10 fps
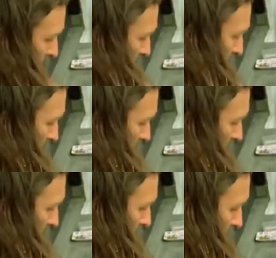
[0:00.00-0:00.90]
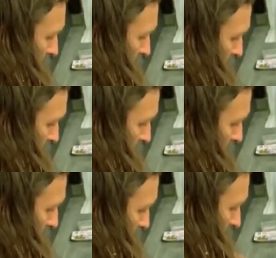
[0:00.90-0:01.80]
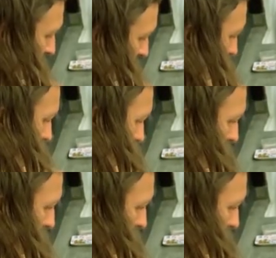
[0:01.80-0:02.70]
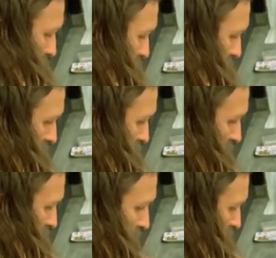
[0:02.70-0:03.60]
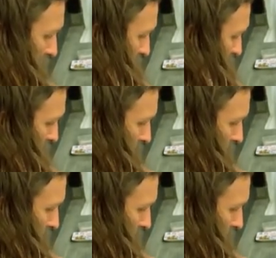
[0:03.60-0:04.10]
No one is speaking in this clip.